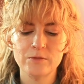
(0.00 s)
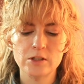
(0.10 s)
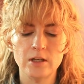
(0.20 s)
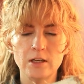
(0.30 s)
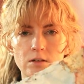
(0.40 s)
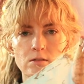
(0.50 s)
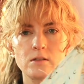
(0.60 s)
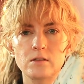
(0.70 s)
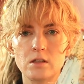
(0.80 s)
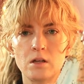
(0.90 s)
so that it
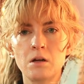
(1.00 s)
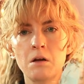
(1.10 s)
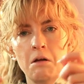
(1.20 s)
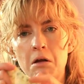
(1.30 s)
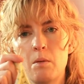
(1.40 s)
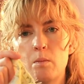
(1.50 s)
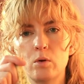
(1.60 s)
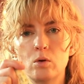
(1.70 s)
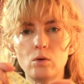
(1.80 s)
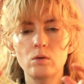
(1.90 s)
doesn't
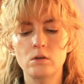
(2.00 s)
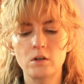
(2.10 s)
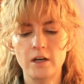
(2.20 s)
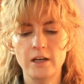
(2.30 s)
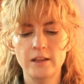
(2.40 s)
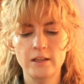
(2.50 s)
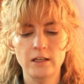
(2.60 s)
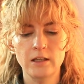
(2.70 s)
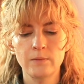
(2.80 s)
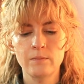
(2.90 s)
pull or
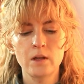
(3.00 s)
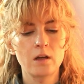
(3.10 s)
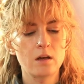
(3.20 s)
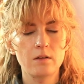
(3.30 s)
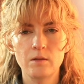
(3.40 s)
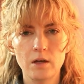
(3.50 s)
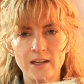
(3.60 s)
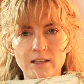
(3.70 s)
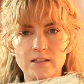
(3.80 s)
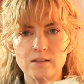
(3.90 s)
anything.
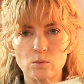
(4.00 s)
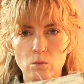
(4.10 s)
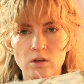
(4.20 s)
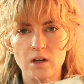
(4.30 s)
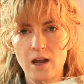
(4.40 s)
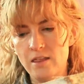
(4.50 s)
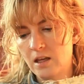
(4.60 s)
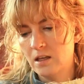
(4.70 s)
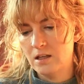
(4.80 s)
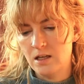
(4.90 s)
That is what I
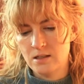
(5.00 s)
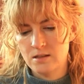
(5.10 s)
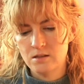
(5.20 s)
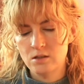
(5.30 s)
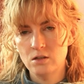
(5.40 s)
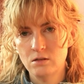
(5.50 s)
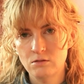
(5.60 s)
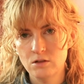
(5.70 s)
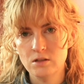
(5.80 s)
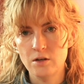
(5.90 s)
think it is,
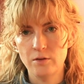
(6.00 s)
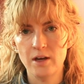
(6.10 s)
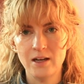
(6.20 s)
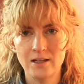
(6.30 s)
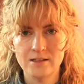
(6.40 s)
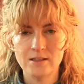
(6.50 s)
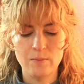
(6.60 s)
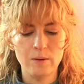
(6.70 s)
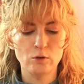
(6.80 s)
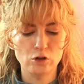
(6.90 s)
just so that it's a
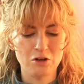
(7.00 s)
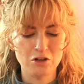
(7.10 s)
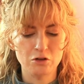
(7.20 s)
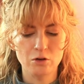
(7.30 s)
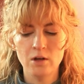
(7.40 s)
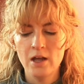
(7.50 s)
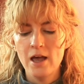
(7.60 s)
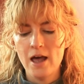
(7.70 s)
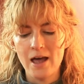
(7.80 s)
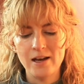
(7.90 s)
bit more structural.
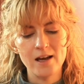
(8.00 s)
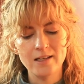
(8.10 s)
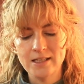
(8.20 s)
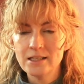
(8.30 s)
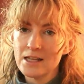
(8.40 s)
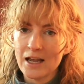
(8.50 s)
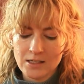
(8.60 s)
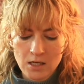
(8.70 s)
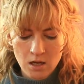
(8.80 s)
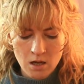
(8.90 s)
And I zigzagged